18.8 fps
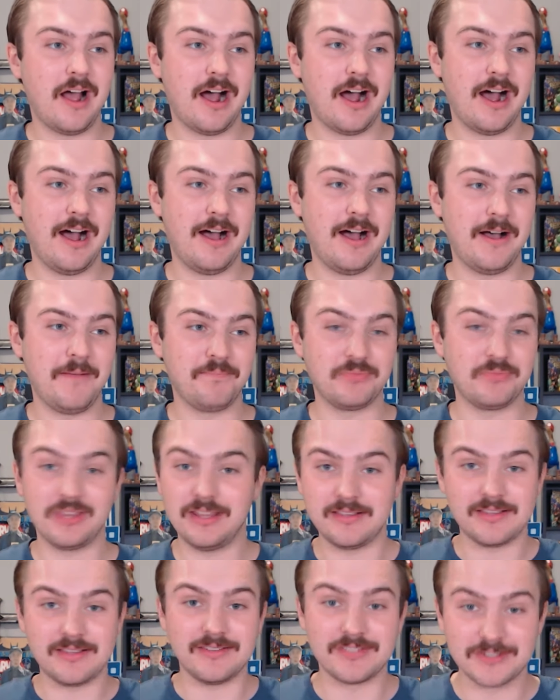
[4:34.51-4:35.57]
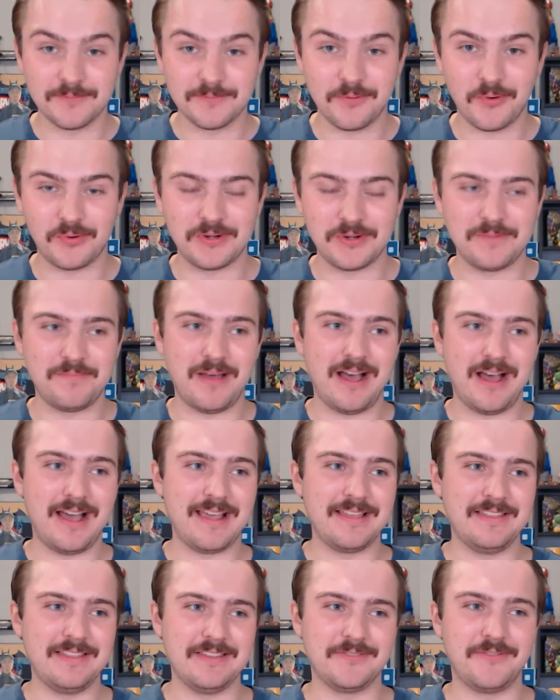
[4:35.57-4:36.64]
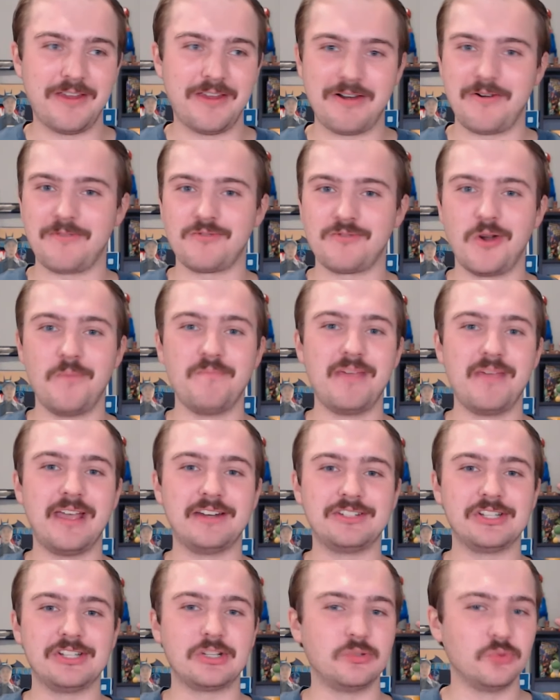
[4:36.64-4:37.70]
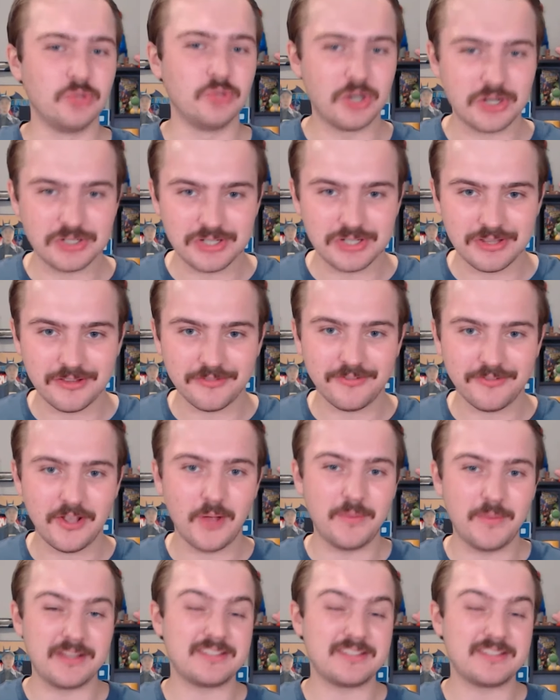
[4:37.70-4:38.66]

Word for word: Um, this is supported by this very romantic look to the film.